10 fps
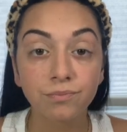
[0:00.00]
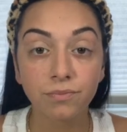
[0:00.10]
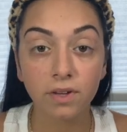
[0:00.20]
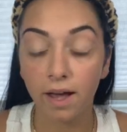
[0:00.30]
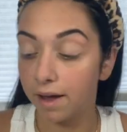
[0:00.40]

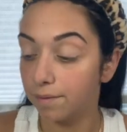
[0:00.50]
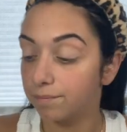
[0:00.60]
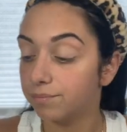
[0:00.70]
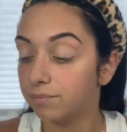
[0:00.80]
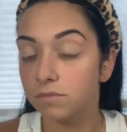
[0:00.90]
Okay,
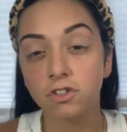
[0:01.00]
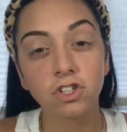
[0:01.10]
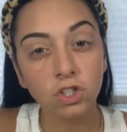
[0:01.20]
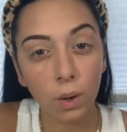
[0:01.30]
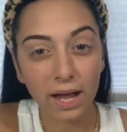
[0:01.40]
just
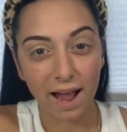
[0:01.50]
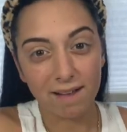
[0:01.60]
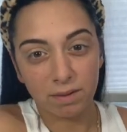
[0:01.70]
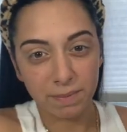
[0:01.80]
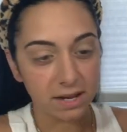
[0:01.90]
so like I have
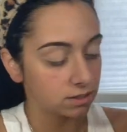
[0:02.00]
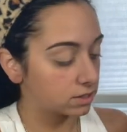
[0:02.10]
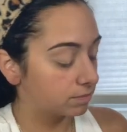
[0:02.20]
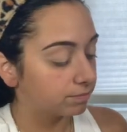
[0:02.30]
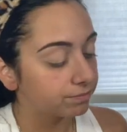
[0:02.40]
a
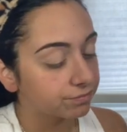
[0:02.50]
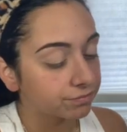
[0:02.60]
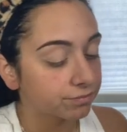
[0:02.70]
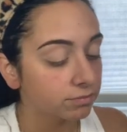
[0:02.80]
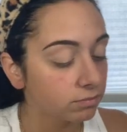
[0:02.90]
base.
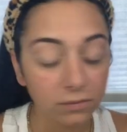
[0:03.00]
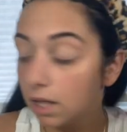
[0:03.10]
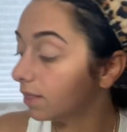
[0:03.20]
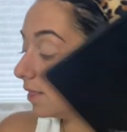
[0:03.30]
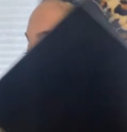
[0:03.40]

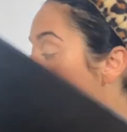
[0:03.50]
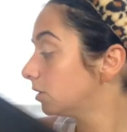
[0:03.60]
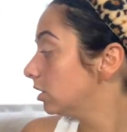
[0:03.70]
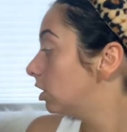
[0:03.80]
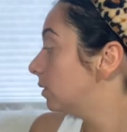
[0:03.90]
And then I'm
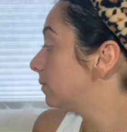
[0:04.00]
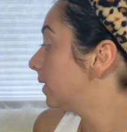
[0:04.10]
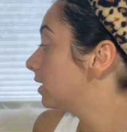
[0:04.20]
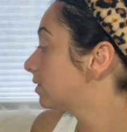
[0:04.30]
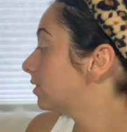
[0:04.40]
gonna go in
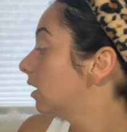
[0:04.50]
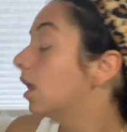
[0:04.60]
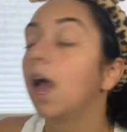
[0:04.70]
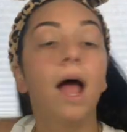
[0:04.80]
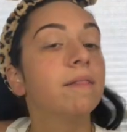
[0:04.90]
with,
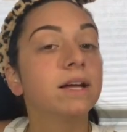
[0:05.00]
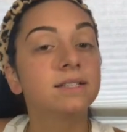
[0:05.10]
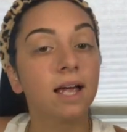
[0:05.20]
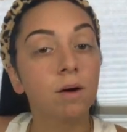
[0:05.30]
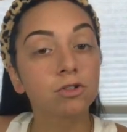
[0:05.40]
and like
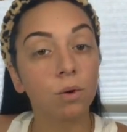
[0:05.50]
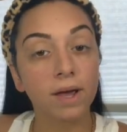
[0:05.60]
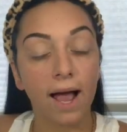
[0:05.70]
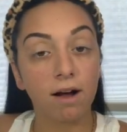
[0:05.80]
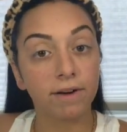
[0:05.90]
say I was going
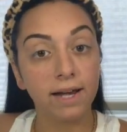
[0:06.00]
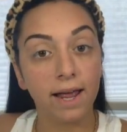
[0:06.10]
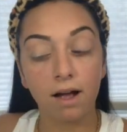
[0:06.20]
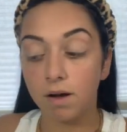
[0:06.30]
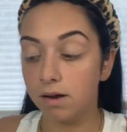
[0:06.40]
out right
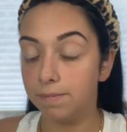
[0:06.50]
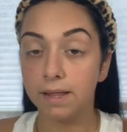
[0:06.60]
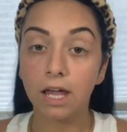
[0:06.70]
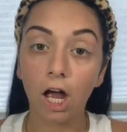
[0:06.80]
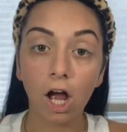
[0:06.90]
now, I'd be
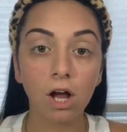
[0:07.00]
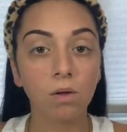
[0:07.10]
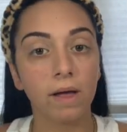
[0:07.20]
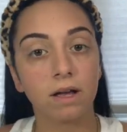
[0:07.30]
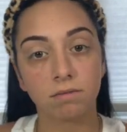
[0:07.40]
like, oh,
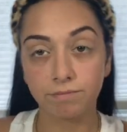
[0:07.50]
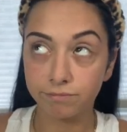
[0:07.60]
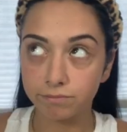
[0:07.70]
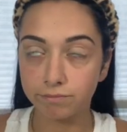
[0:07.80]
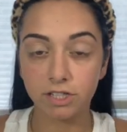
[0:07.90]
like
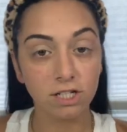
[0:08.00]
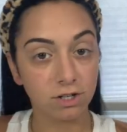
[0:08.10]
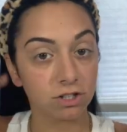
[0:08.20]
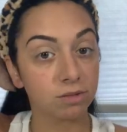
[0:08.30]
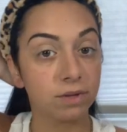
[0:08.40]
to
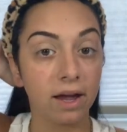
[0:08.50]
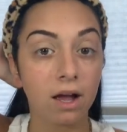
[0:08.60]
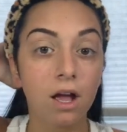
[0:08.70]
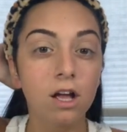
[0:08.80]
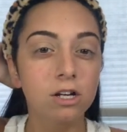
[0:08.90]
dinner or something.
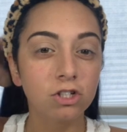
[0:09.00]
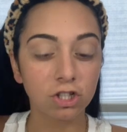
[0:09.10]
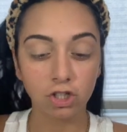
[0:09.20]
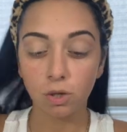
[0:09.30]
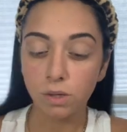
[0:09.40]

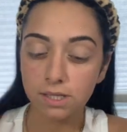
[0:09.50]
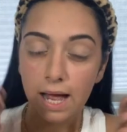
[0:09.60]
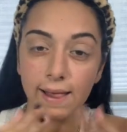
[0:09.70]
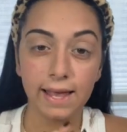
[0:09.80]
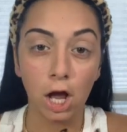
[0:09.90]
Just so it's
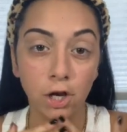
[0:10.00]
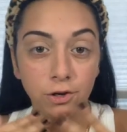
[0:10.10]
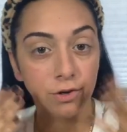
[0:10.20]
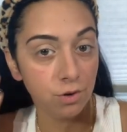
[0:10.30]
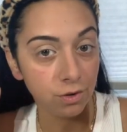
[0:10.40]
not like a
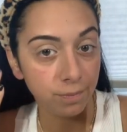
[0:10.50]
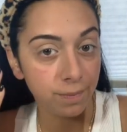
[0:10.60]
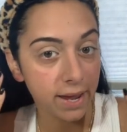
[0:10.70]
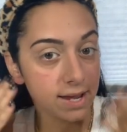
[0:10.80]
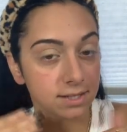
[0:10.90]
nude
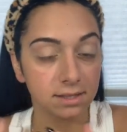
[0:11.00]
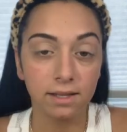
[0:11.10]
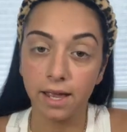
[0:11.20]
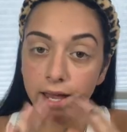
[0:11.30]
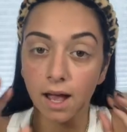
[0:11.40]
base, and
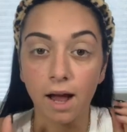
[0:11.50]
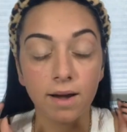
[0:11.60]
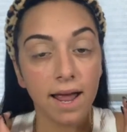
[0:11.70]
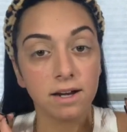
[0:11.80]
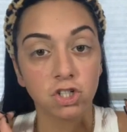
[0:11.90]
like I'd
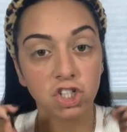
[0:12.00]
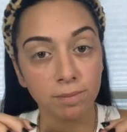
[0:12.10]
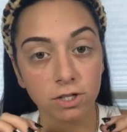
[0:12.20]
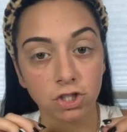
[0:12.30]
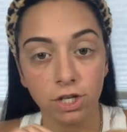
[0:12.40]
add
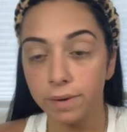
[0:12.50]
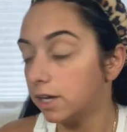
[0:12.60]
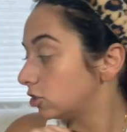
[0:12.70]
shimmer to it.